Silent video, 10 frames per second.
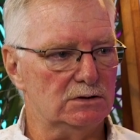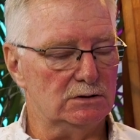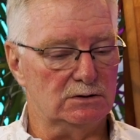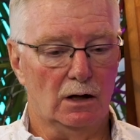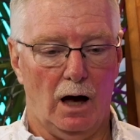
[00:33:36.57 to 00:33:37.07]

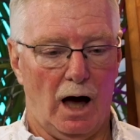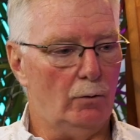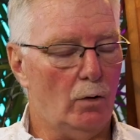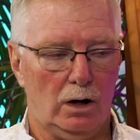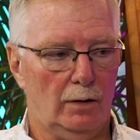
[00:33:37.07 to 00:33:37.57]
is
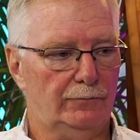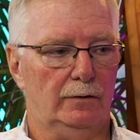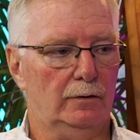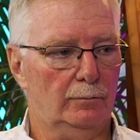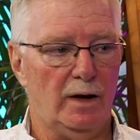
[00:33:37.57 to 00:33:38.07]
I walk up
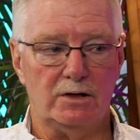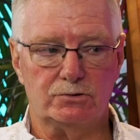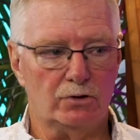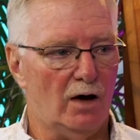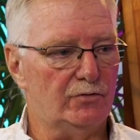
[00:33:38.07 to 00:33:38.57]
to the
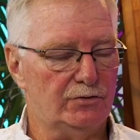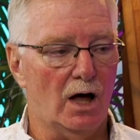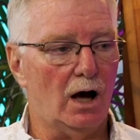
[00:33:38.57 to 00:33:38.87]
major's office,